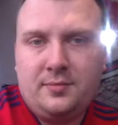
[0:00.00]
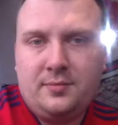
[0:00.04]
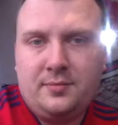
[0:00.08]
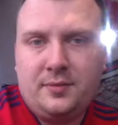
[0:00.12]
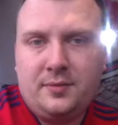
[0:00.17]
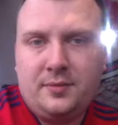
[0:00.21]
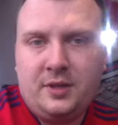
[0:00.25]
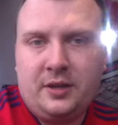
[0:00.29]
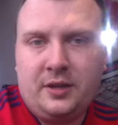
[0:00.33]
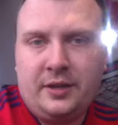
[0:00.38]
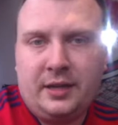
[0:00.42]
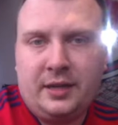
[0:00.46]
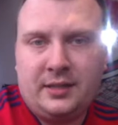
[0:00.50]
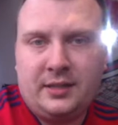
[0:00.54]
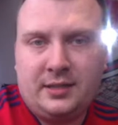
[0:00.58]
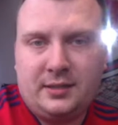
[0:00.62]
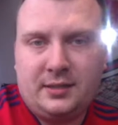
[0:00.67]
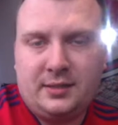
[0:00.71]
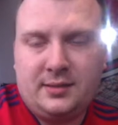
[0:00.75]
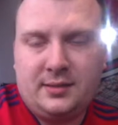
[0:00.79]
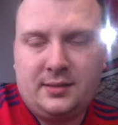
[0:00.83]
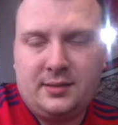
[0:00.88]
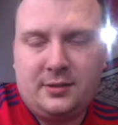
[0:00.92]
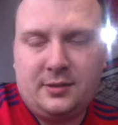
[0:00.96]

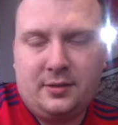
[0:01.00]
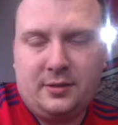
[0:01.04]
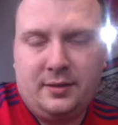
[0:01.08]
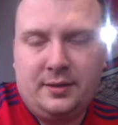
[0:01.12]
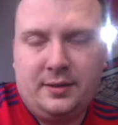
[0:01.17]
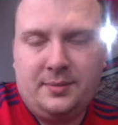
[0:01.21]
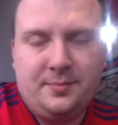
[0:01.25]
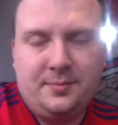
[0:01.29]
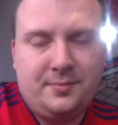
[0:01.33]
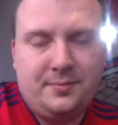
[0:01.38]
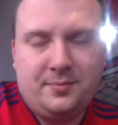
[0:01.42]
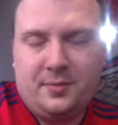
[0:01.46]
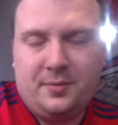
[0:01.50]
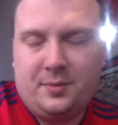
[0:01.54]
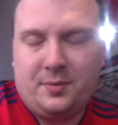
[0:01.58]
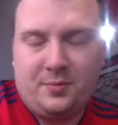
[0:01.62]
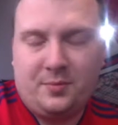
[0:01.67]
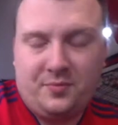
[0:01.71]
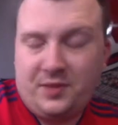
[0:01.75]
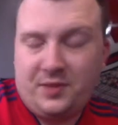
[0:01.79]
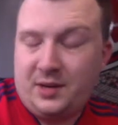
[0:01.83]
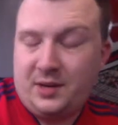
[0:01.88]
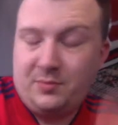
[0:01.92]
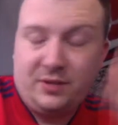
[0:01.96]
Jonas, sorry, I'm
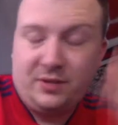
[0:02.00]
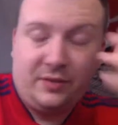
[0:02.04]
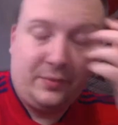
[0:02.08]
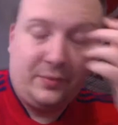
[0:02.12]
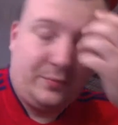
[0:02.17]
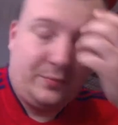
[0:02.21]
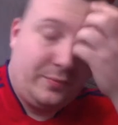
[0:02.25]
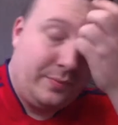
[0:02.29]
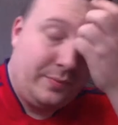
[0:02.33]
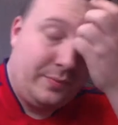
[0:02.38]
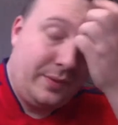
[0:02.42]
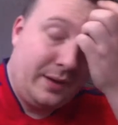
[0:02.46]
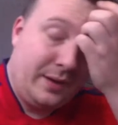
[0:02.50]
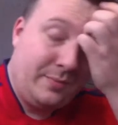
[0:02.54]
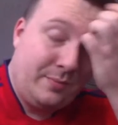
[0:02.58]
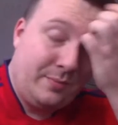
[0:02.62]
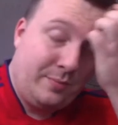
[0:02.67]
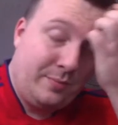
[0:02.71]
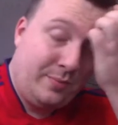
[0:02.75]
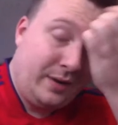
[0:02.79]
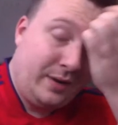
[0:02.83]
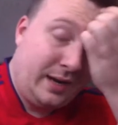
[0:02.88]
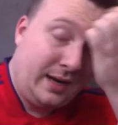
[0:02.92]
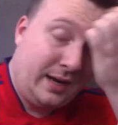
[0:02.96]
fucking going
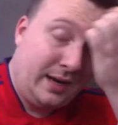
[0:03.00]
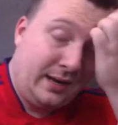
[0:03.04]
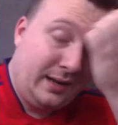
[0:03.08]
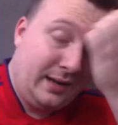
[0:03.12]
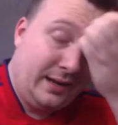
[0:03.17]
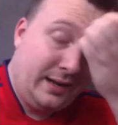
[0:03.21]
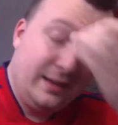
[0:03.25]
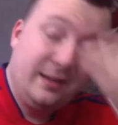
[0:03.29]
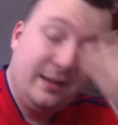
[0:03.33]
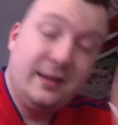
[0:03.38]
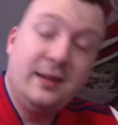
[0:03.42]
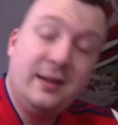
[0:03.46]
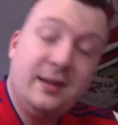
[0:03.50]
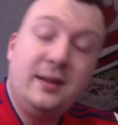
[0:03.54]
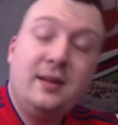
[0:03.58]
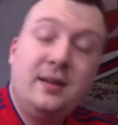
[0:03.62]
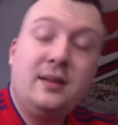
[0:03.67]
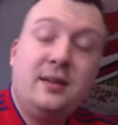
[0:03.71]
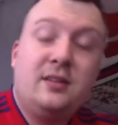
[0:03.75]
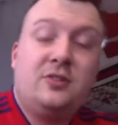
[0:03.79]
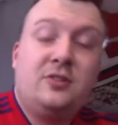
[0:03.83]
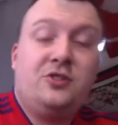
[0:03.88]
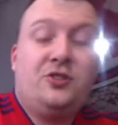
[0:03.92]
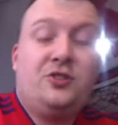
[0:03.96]
blank there.
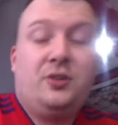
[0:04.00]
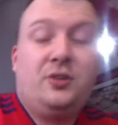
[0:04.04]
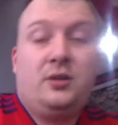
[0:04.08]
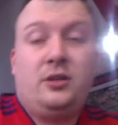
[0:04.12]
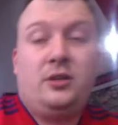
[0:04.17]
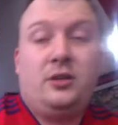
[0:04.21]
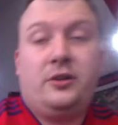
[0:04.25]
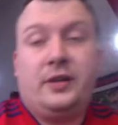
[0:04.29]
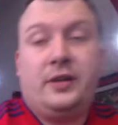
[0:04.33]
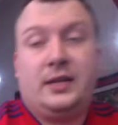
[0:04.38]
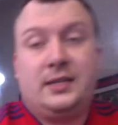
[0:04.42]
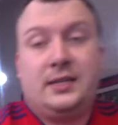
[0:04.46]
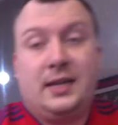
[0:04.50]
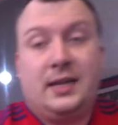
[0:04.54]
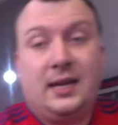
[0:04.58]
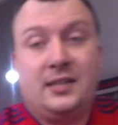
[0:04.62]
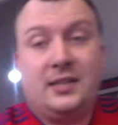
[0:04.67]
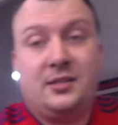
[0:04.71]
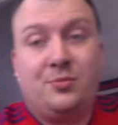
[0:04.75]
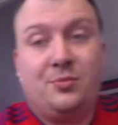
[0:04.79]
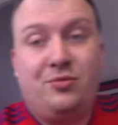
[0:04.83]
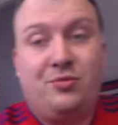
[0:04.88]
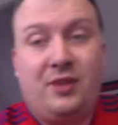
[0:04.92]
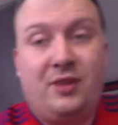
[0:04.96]
Jonas has
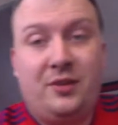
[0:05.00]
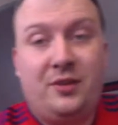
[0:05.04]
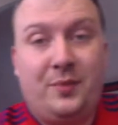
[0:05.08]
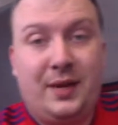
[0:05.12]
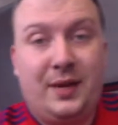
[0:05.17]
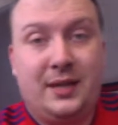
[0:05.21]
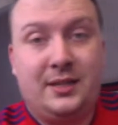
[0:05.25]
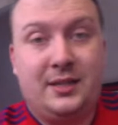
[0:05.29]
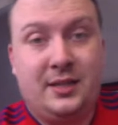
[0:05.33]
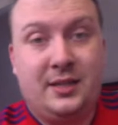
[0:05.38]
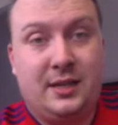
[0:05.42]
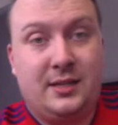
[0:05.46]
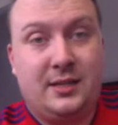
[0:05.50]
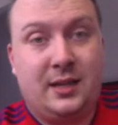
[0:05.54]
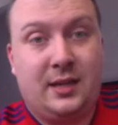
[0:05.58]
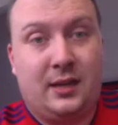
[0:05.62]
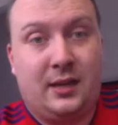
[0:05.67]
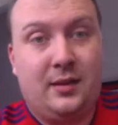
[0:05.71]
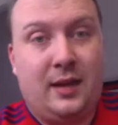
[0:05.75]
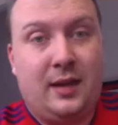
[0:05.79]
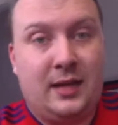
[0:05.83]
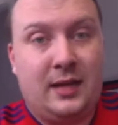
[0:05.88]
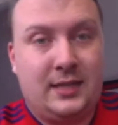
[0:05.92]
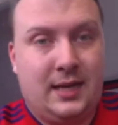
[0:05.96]
to play to get to this
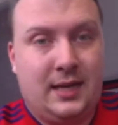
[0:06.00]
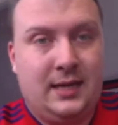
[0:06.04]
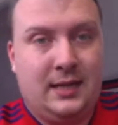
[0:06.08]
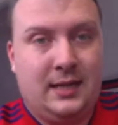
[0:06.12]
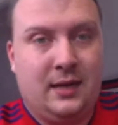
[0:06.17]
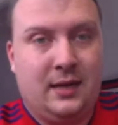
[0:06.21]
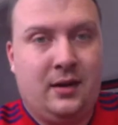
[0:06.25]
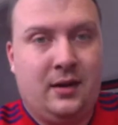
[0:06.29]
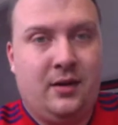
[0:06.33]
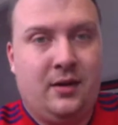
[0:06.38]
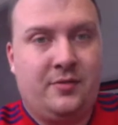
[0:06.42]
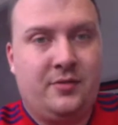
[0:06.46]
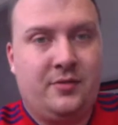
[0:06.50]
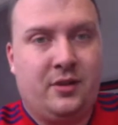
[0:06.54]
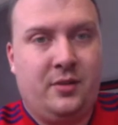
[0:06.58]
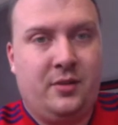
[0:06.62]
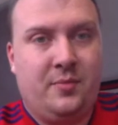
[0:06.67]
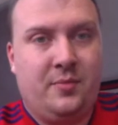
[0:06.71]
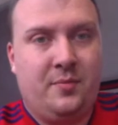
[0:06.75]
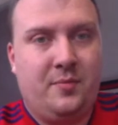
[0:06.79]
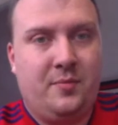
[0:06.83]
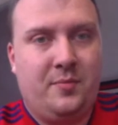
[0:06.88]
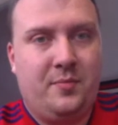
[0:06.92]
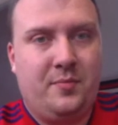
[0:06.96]
as it is at half time.
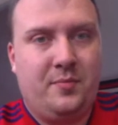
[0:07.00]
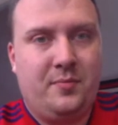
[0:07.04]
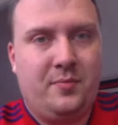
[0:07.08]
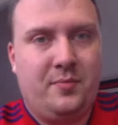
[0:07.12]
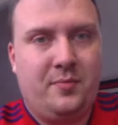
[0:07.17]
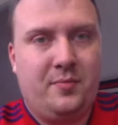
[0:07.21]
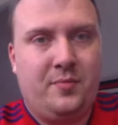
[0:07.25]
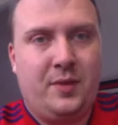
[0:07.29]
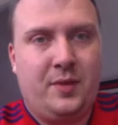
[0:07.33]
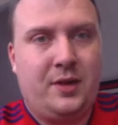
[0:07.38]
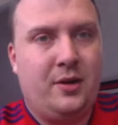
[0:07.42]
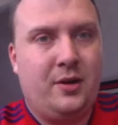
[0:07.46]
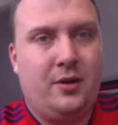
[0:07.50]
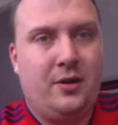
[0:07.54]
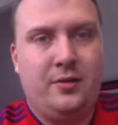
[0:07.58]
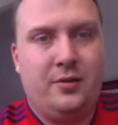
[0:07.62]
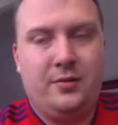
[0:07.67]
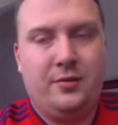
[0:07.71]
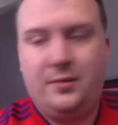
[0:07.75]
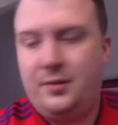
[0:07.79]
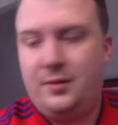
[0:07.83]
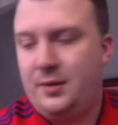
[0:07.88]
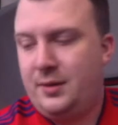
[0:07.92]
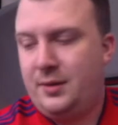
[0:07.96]
We can't
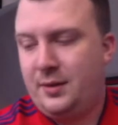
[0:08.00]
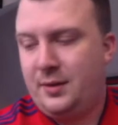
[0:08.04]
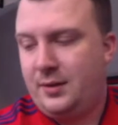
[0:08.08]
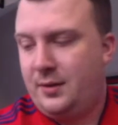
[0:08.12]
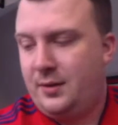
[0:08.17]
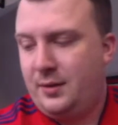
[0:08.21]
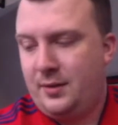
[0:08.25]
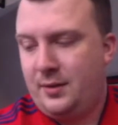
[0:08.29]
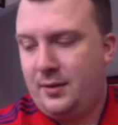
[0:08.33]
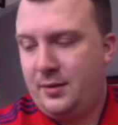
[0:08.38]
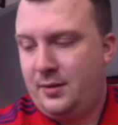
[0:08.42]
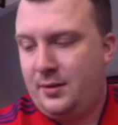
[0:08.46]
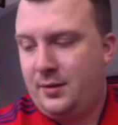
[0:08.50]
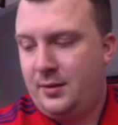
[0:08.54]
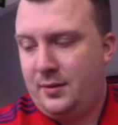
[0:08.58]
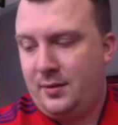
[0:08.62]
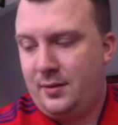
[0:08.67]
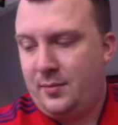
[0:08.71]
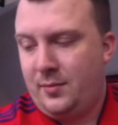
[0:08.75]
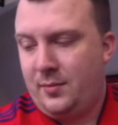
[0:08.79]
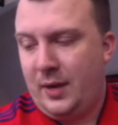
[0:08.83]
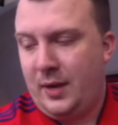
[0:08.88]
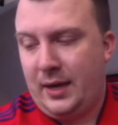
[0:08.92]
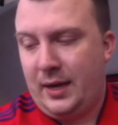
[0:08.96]

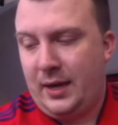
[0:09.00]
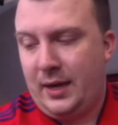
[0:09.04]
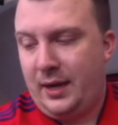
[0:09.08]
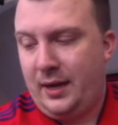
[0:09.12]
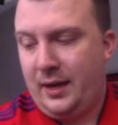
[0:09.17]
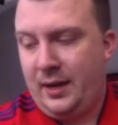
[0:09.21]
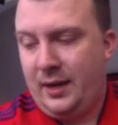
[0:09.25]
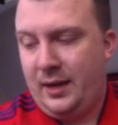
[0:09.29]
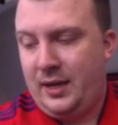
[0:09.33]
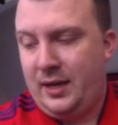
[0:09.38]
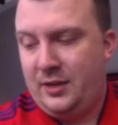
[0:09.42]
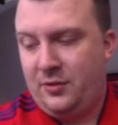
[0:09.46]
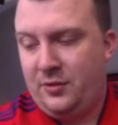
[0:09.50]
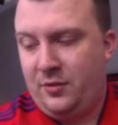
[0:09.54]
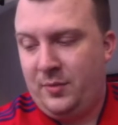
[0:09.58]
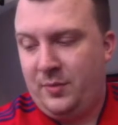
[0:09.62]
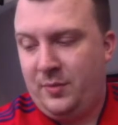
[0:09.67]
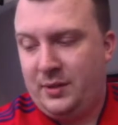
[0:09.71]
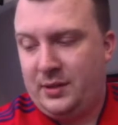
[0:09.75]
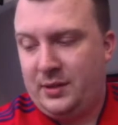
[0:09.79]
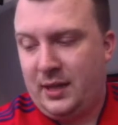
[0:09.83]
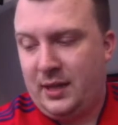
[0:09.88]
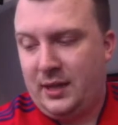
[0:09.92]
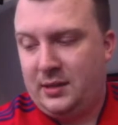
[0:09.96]
make any sort of
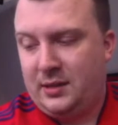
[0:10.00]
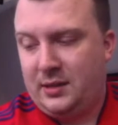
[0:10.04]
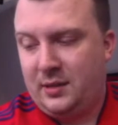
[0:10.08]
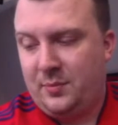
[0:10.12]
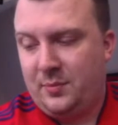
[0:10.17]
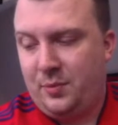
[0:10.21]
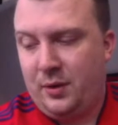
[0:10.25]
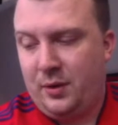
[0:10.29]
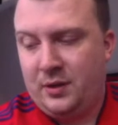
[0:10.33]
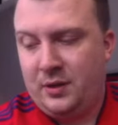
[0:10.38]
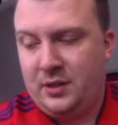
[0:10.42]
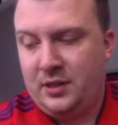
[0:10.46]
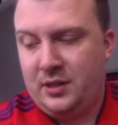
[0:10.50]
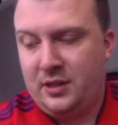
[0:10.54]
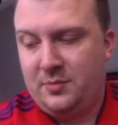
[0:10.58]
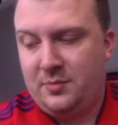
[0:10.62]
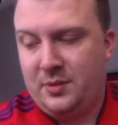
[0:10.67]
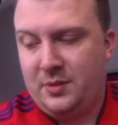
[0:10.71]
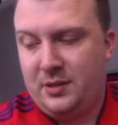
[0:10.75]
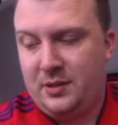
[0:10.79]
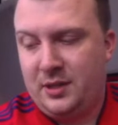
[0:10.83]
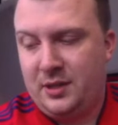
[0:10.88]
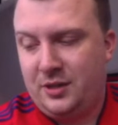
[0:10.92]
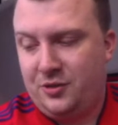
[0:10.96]
mistakes that put us in this
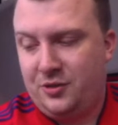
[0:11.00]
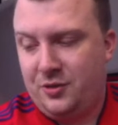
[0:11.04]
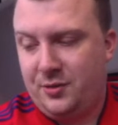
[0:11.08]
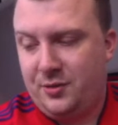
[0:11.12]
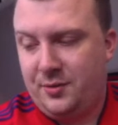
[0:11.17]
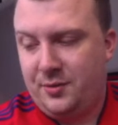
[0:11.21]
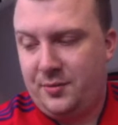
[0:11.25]
position.